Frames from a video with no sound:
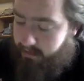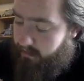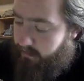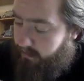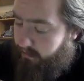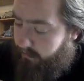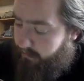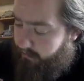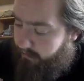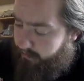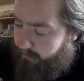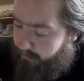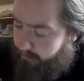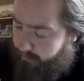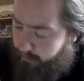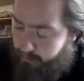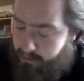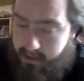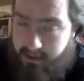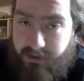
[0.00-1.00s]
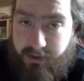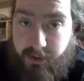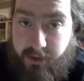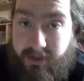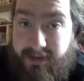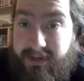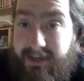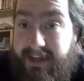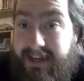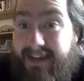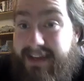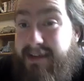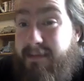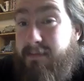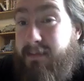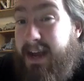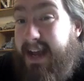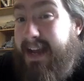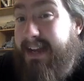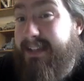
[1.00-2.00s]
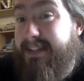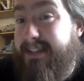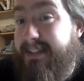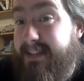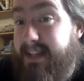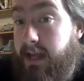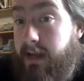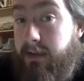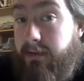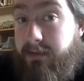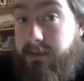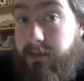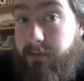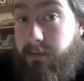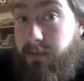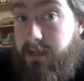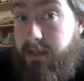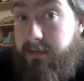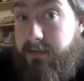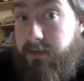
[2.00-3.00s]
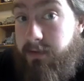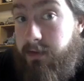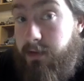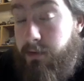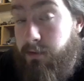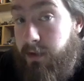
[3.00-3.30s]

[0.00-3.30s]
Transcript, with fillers: the pressure in pascals. And the one it gives you in the